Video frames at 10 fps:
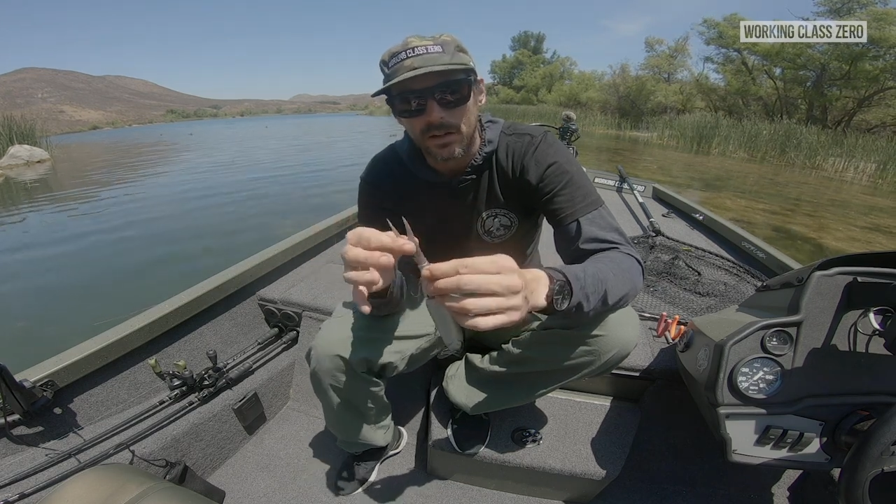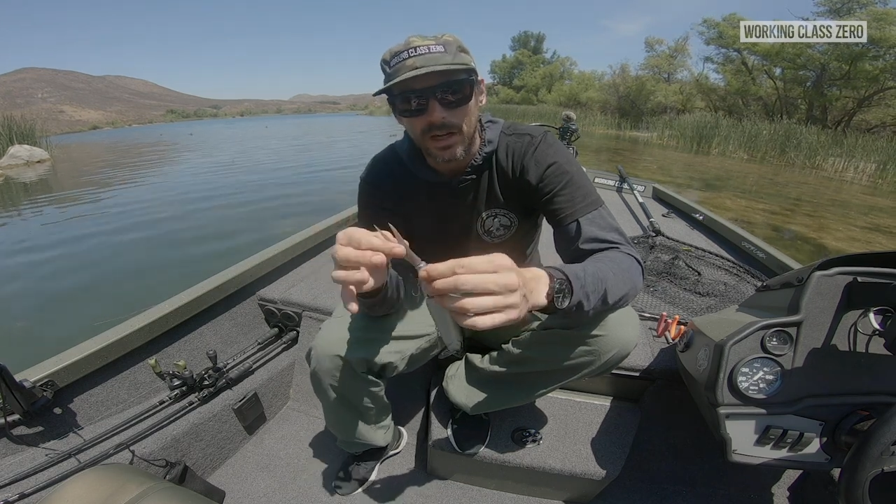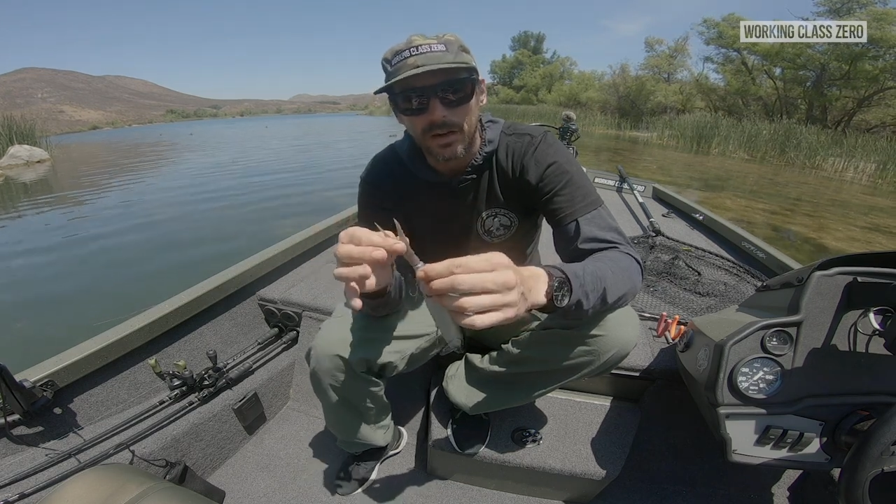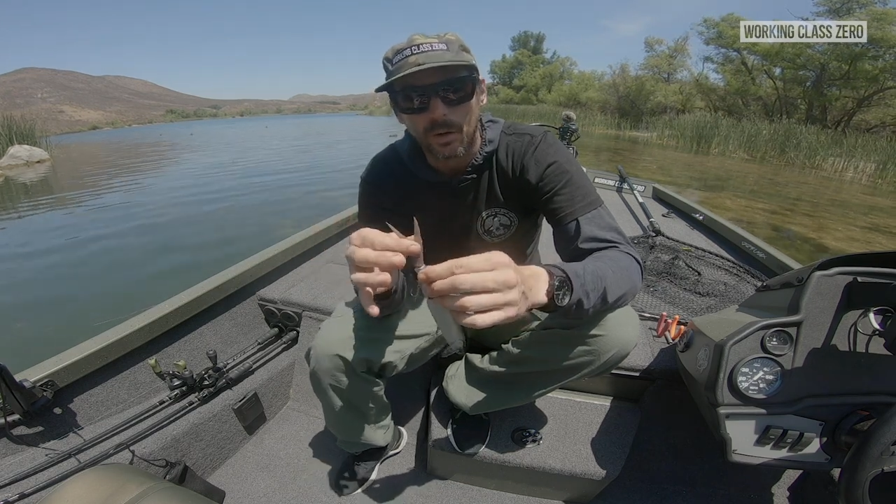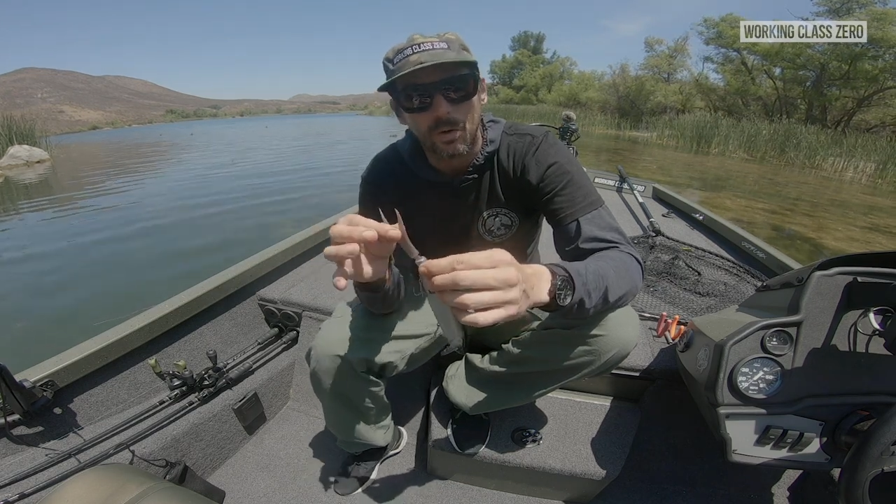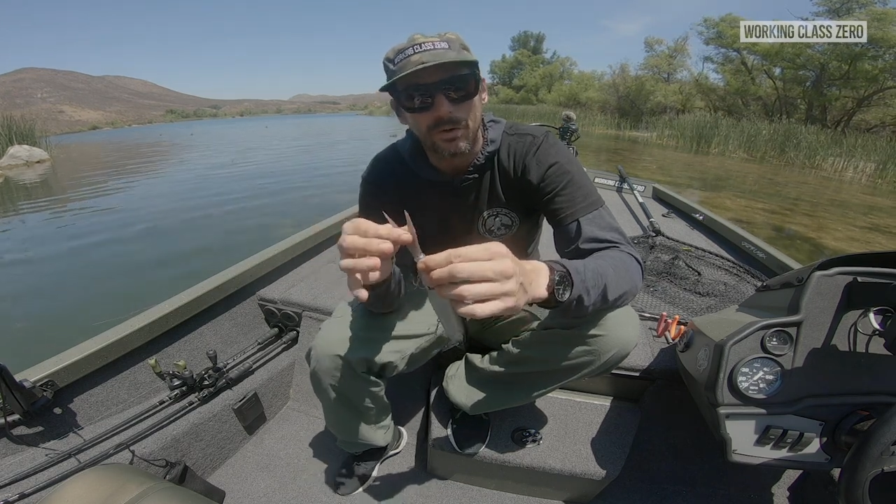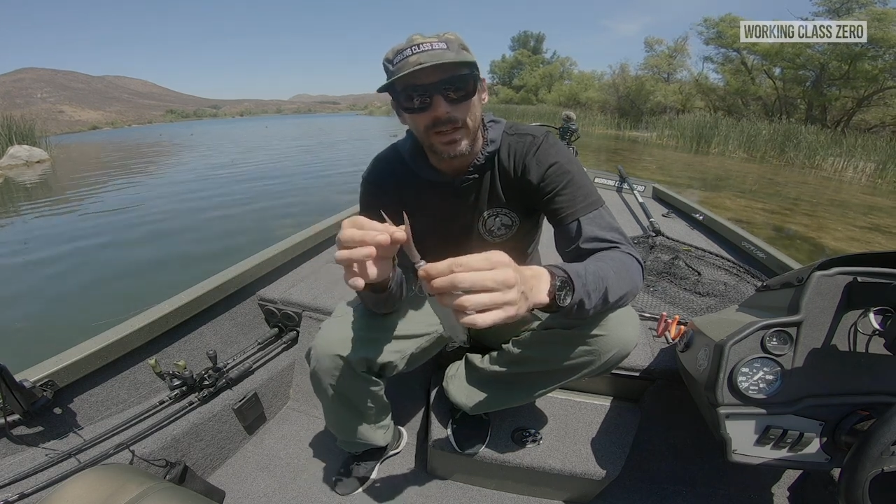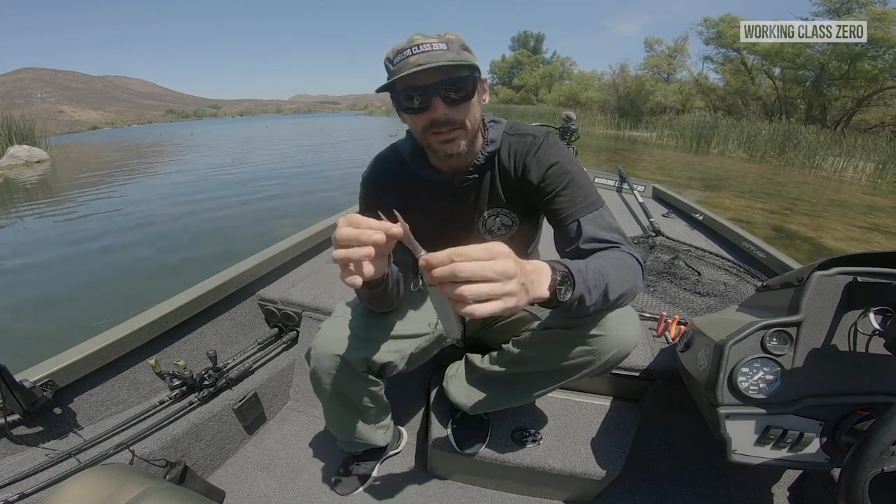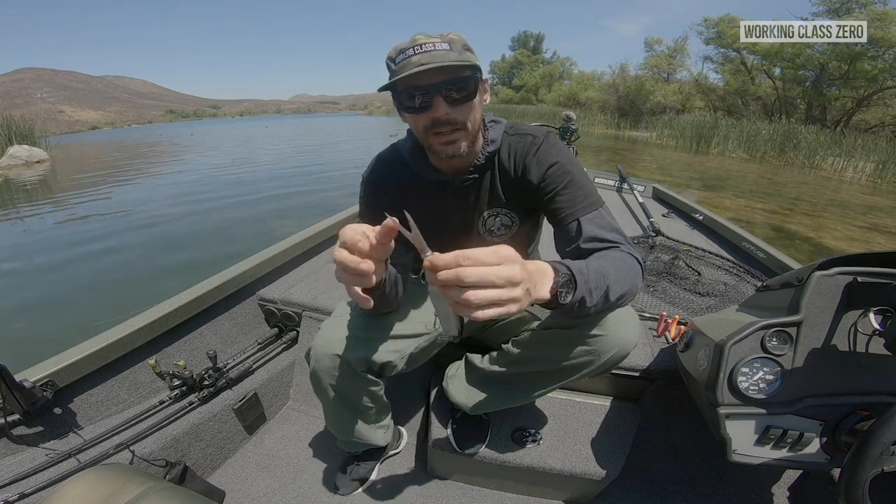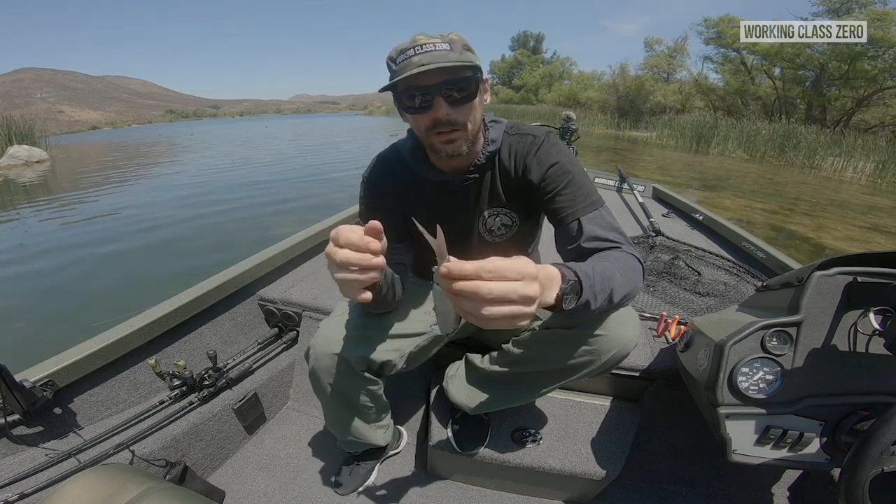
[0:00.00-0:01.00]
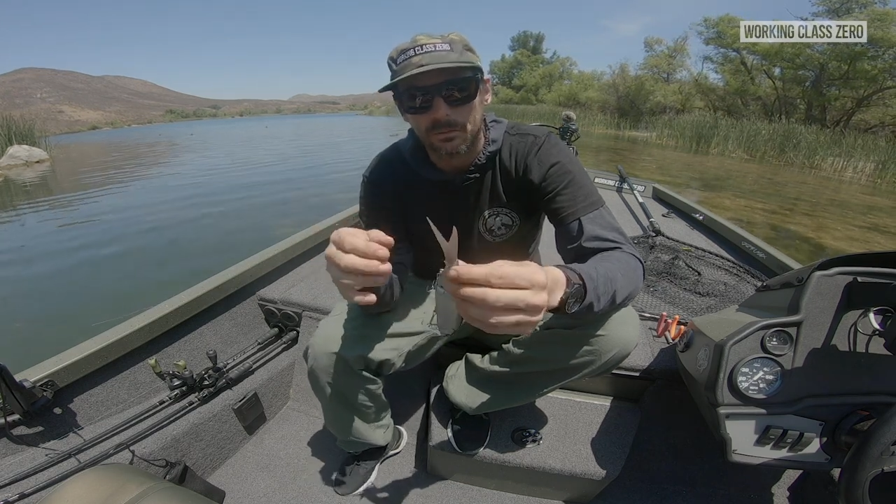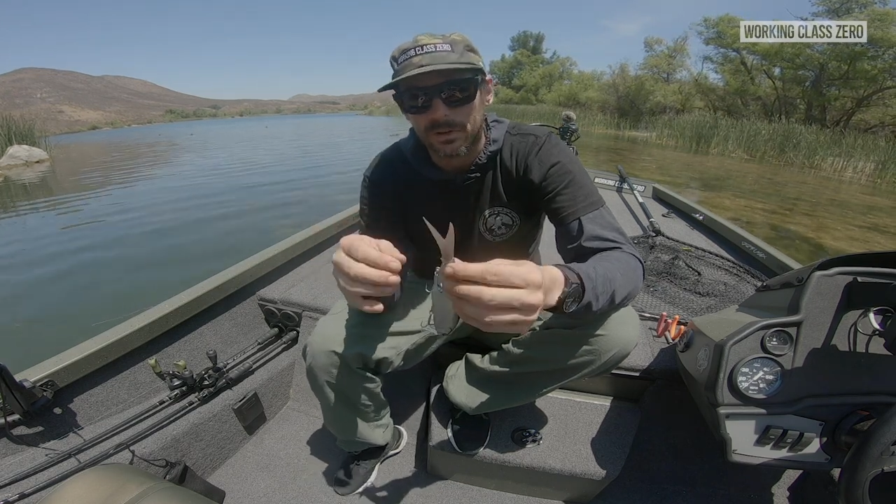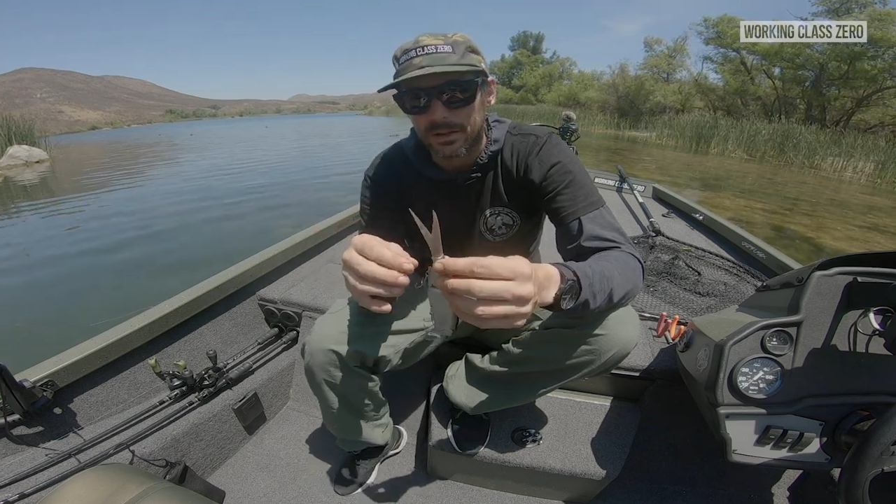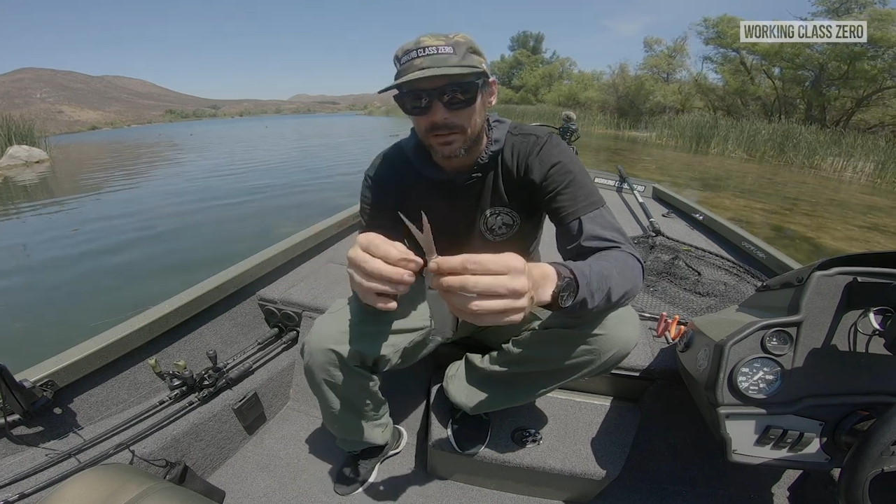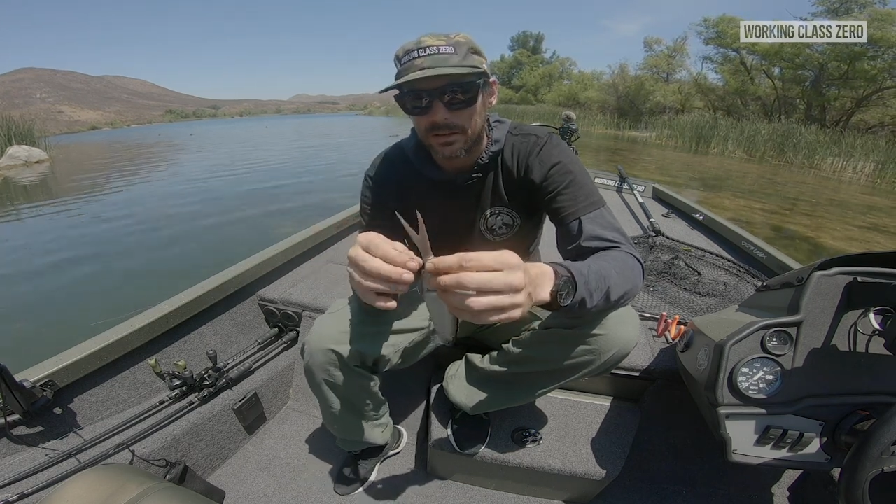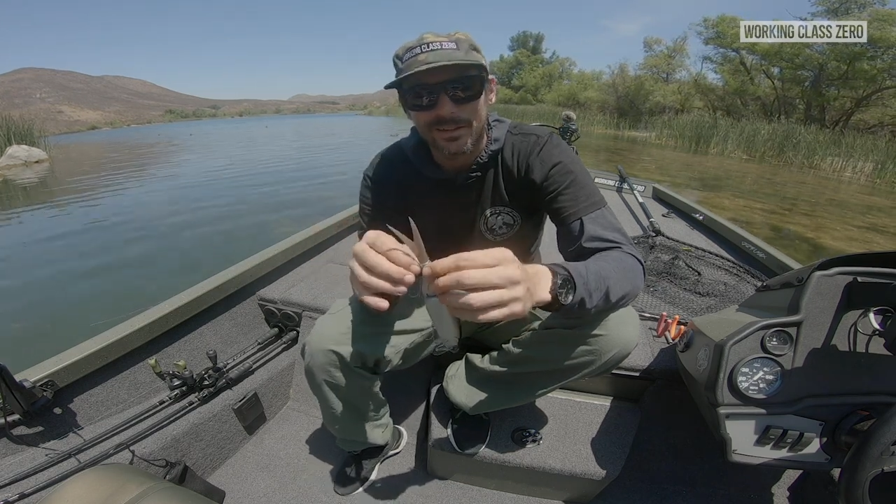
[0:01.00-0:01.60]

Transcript: to kind of hold that tail in place.